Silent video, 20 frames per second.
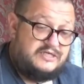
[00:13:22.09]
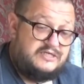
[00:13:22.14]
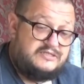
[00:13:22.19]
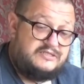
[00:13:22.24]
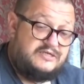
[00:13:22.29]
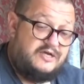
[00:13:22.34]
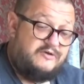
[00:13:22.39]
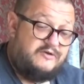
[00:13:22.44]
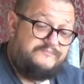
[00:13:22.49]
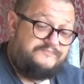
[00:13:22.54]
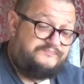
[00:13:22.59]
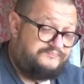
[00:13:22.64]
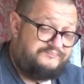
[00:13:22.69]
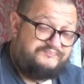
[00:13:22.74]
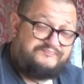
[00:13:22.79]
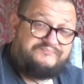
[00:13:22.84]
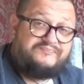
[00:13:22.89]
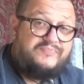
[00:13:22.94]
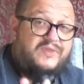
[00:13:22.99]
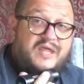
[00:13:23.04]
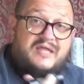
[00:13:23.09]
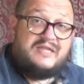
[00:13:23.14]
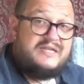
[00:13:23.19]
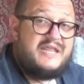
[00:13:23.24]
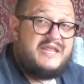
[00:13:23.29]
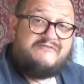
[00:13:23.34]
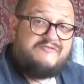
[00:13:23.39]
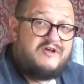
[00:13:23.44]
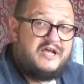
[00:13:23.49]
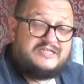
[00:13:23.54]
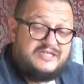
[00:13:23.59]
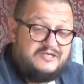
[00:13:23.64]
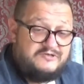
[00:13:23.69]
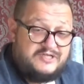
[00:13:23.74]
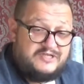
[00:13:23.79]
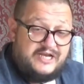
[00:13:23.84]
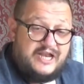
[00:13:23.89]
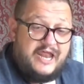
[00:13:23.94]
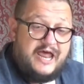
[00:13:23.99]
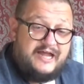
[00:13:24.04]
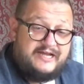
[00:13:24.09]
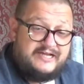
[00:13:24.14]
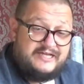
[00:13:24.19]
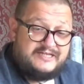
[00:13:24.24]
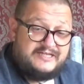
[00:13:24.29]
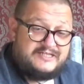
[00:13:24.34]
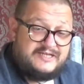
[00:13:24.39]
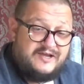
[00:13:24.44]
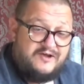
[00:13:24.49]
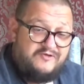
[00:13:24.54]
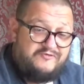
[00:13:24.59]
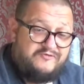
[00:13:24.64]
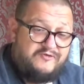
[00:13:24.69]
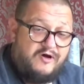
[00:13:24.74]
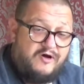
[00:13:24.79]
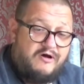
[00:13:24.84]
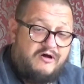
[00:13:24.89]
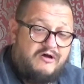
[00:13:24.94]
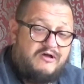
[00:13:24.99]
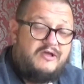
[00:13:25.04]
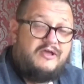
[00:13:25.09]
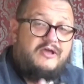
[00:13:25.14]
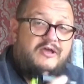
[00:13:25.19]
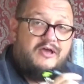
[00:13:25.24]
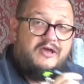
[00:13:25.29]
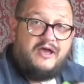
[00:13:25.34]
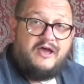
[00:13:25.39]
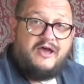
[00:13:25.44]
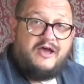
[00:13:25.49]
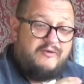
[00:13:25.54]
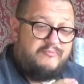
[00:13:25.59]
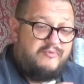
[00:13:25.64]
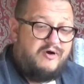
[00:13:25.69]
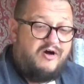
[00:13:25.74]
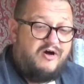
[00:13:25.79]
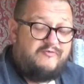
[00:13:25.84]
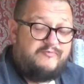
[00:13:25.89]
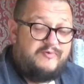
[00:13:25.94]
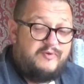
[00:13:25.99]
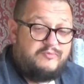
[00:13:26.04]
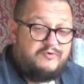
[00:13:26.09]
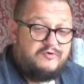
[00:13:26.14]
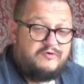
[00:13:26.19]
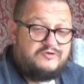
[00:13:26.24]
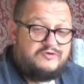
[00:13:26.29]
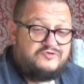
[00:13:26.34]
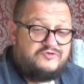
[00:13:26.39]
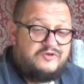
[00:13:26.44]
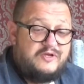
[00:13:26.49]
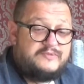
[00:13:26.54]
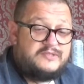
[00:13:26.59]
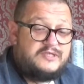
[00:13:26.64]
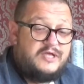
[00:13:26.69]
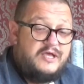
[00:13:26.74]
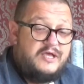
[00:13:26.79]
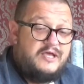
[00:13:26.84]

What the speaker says: So never had to use it in anger so far, apart from abroad trips.